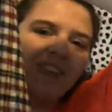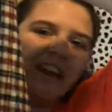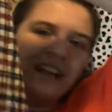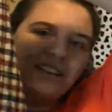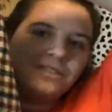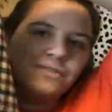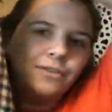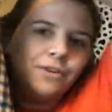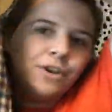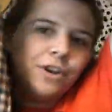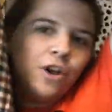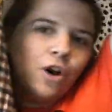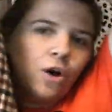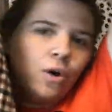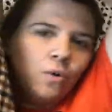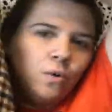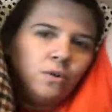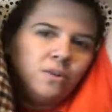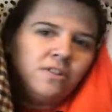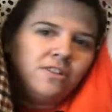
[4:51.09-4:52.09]
It has a very
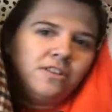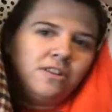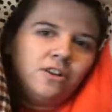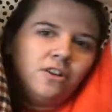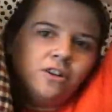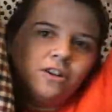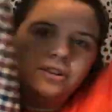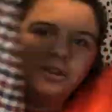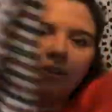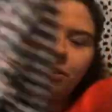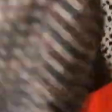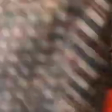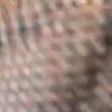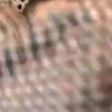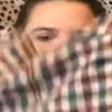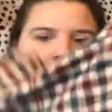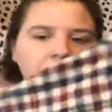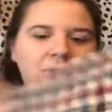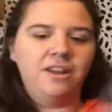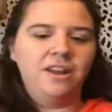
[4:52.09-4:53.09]
old look to
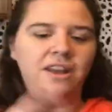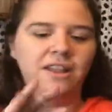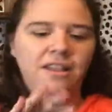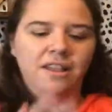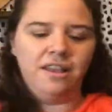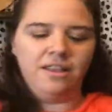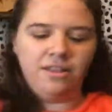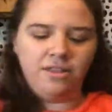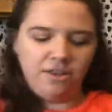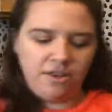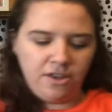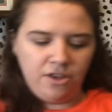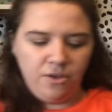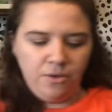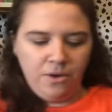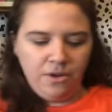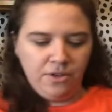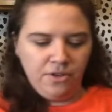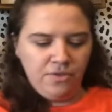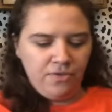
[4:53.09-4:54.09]
it, but in like the
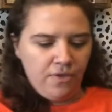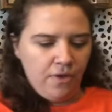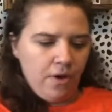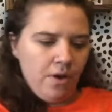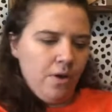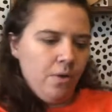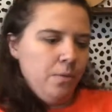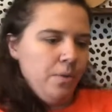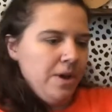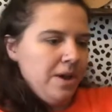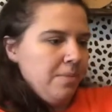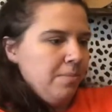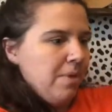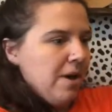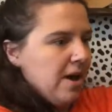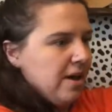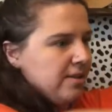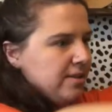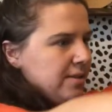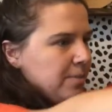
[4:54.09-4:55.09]
cutest fall way
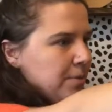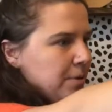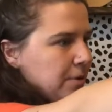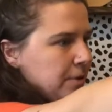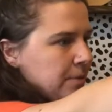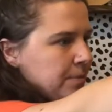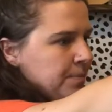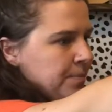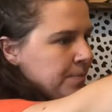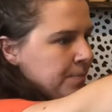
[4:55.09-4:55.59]
possible.